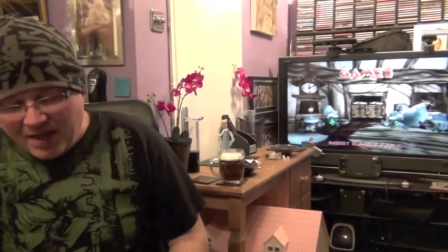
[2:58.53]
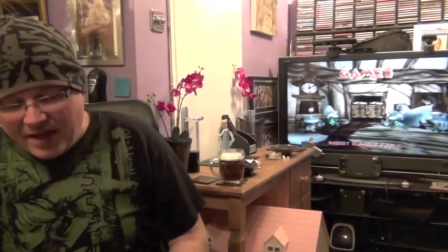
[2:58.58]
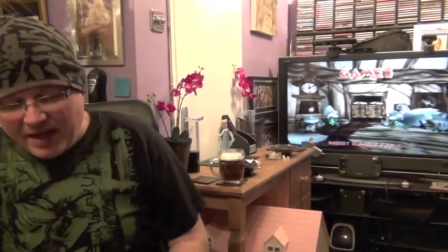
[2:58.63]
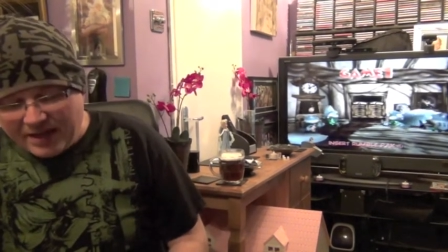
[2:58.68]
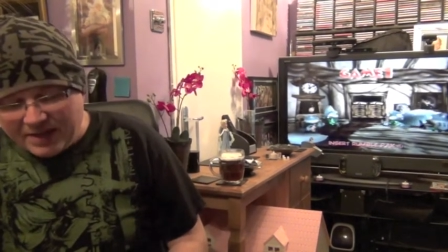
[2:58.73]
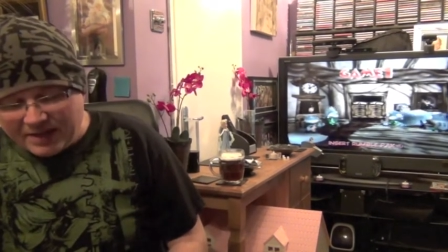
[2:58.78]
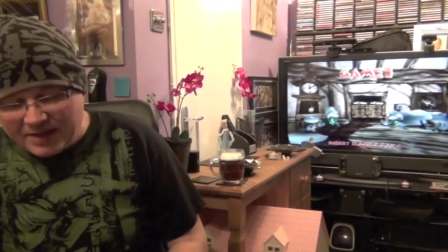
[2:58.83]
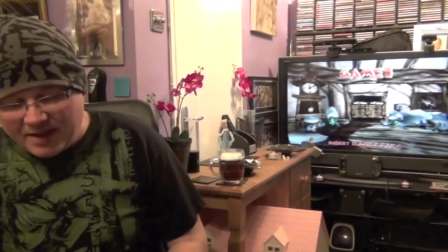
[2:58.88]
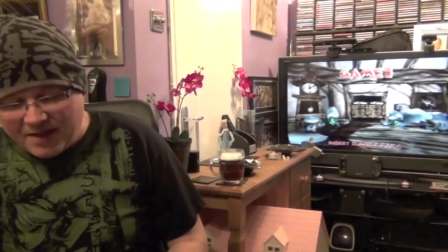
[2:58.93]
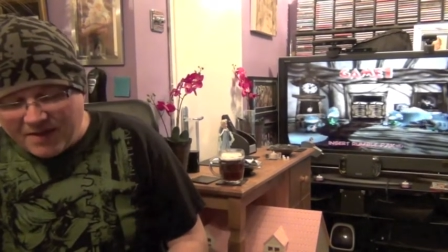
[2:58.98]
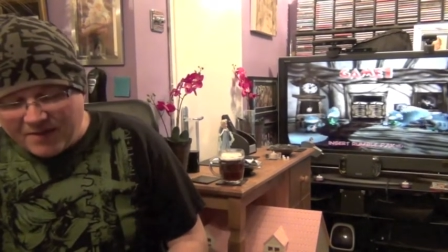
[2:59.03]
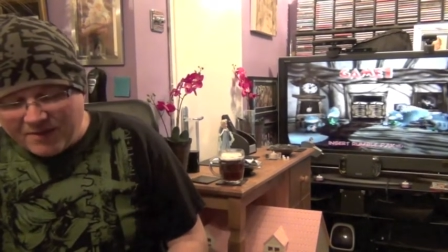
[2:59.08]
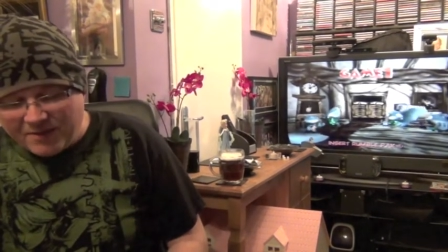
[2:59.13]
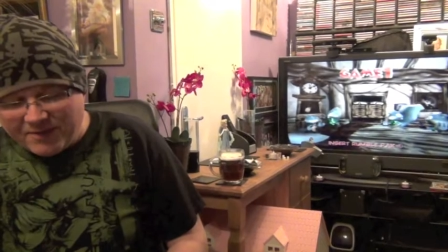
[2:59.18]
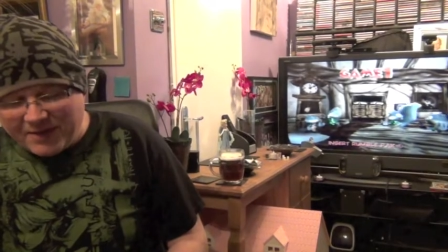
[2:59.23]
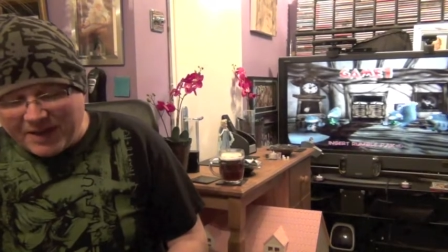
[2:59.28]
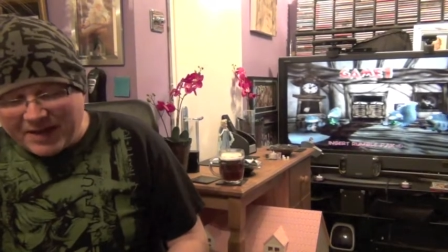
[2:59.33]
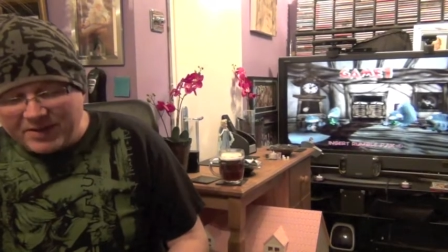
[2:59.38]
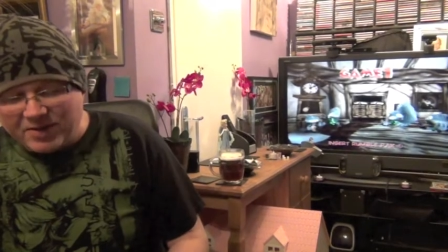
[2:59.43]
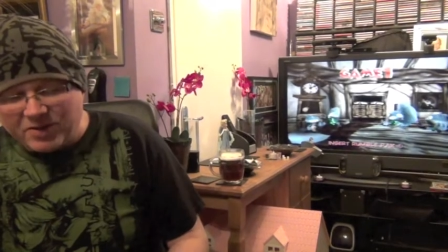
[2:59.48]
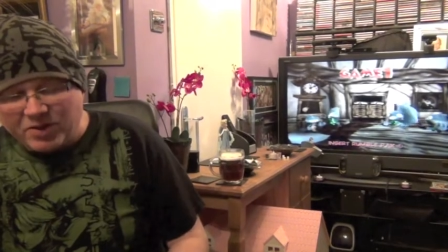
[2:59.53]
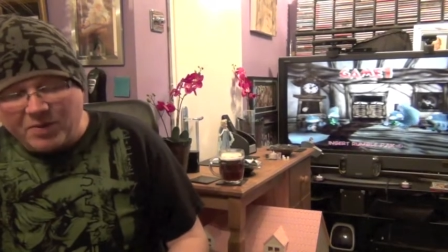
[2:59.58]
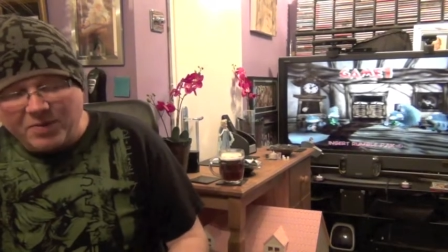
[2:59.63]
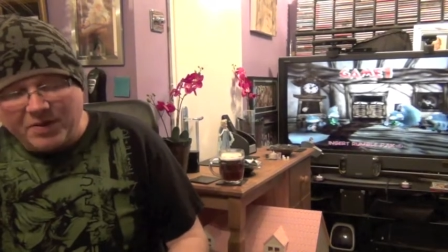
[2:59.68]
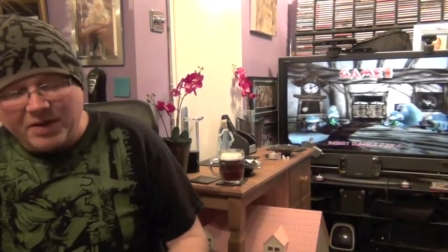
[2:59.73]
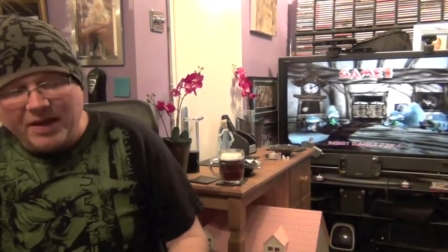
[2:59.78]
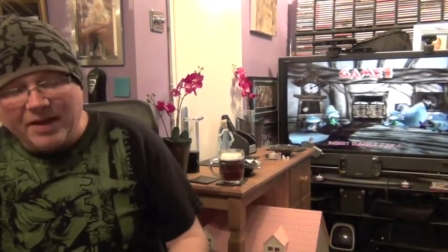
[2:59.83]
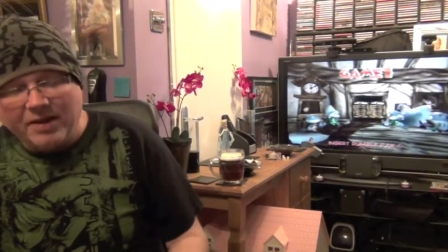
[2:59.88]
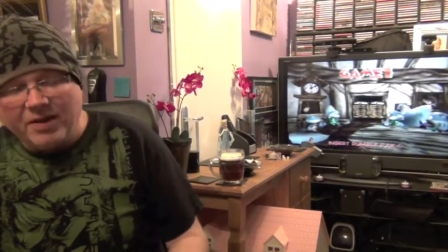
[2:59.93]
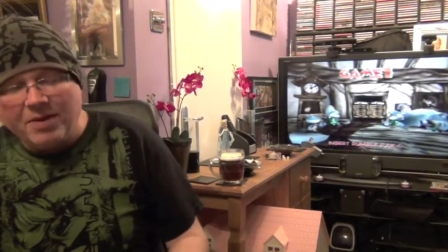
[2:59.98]
it's for fans of
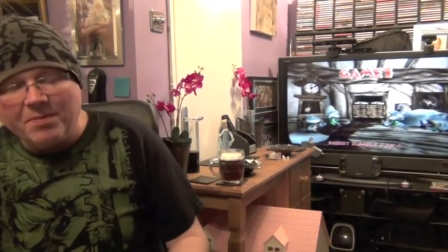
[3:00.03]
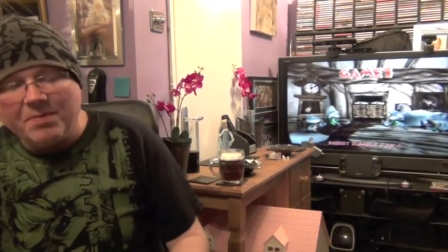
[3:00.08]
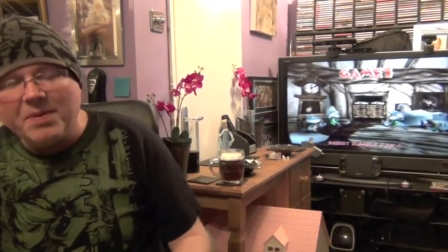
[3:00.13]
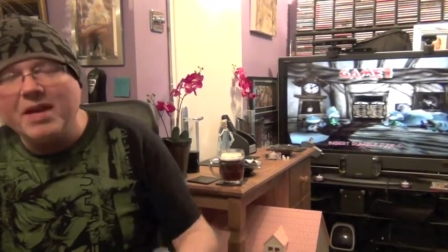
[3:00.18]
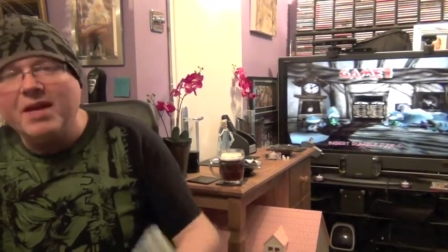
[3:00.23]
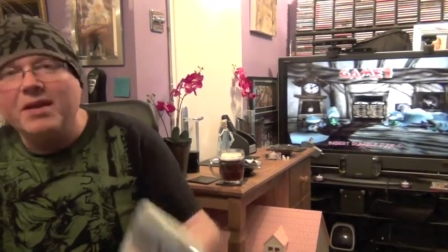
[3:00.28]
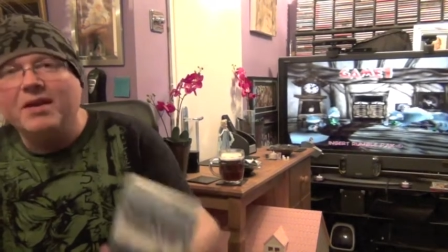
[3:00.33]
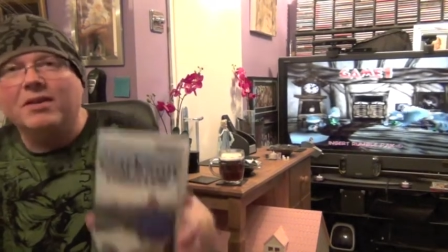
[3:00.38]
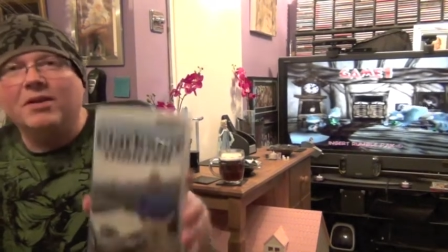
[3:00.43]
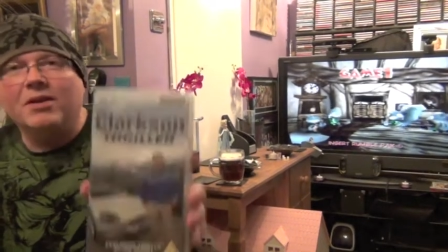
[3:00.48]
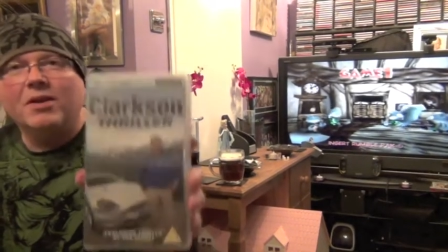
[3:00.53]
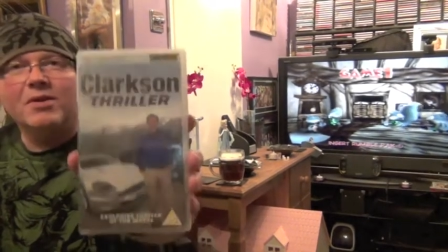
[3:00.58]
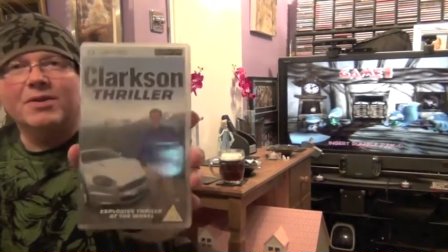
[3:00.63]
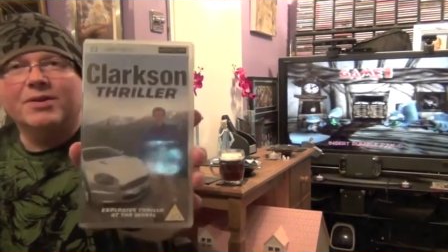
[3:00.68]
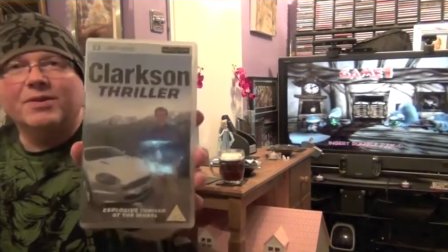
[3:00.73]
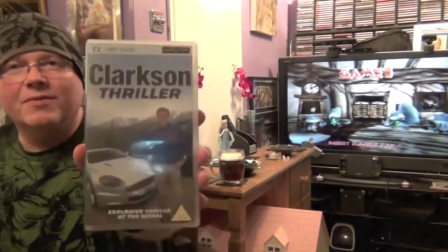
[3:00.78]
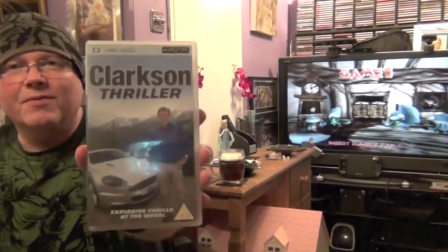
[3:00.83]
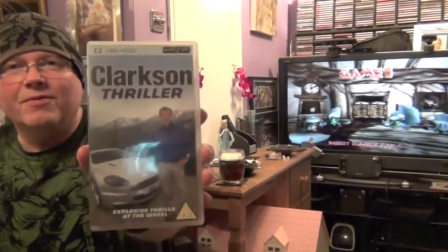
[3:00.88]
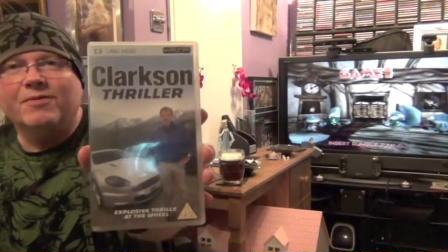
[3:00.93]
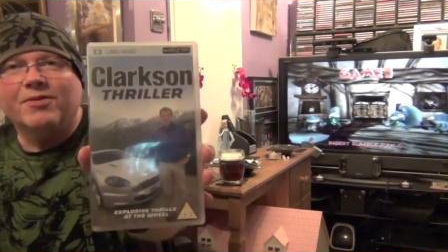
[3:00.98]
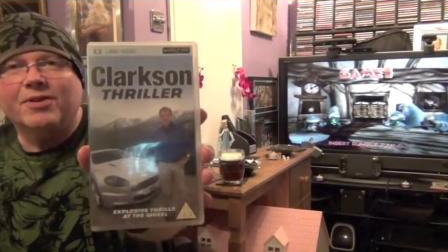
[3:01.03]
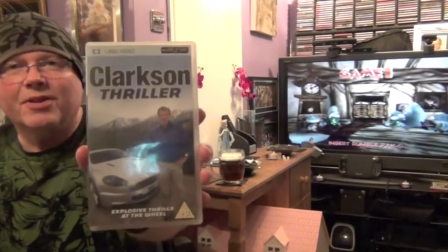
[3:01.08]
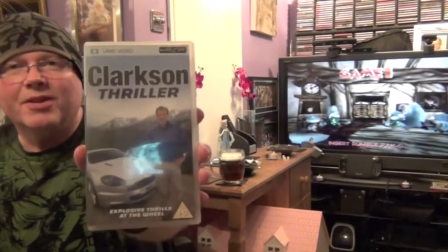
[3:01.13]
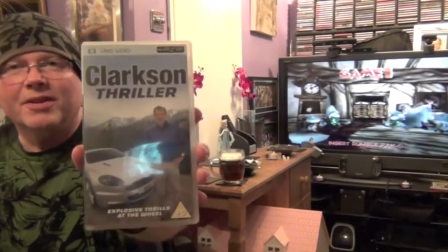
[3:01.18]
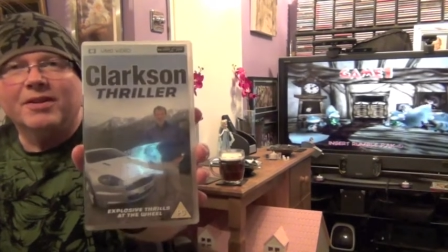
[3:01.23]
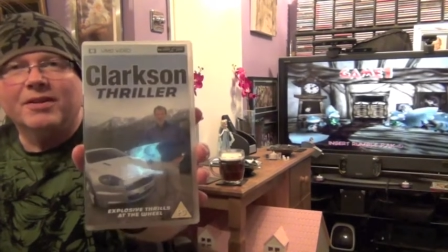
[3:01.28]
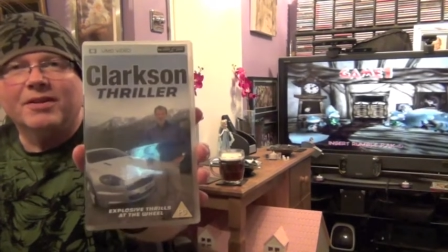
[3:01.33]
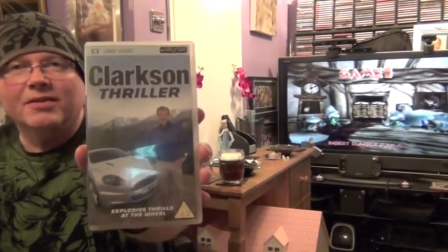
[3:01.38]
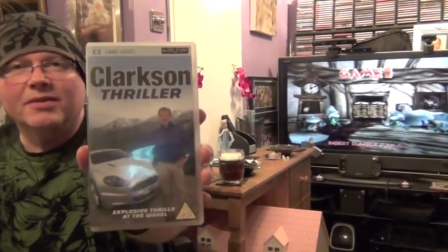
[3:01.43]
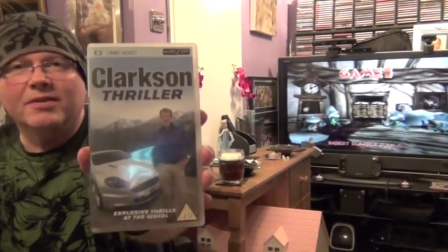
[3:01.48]
Top Gear like me, Clarkson
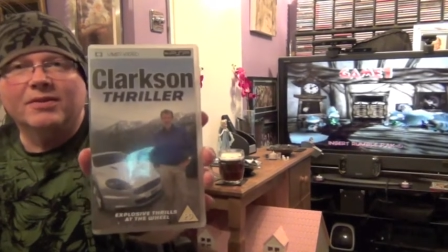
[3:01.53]
Thriller.